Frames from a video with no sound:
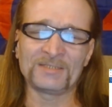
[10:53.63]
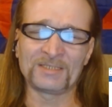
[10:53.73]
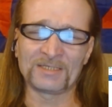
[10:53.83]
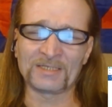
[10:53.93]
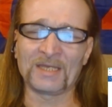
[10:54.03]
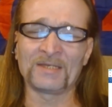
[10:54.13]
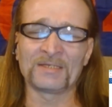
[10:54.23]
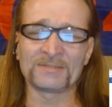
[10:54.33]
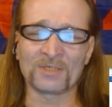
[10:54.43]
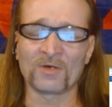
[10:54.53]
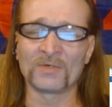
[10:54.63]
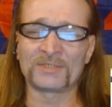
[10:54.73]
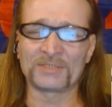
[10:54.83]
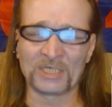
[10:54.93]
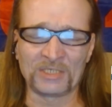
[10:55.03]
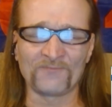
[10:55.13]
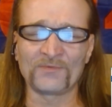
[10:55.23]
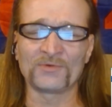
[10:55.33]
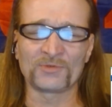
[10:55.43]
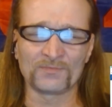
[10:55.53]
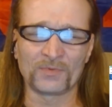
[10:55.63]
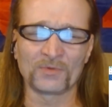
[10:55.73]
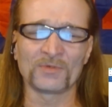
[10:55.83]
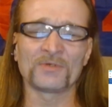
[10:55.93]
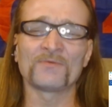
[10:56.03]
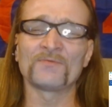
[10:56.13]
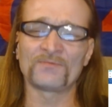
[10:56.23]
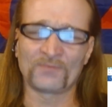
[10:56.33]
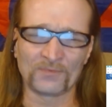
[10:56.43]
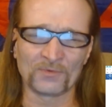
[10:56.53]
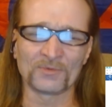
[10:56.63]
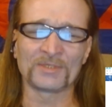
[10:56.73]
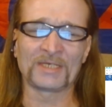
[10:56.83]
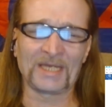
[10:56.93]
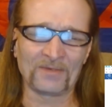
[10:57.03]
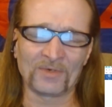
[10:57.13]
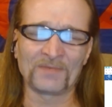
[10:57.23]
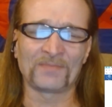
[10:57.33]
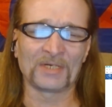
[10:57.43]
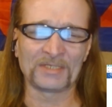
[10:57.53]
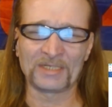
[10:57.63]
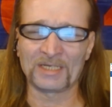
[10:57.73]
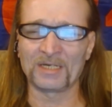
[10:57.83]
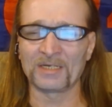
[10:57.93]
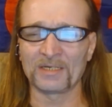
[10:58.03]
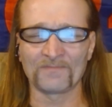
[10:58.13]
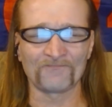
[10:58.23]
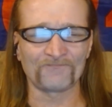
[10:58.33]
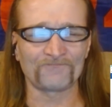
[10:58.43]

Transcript: It says, and as always, thank you for your support for the Gateway Pundit.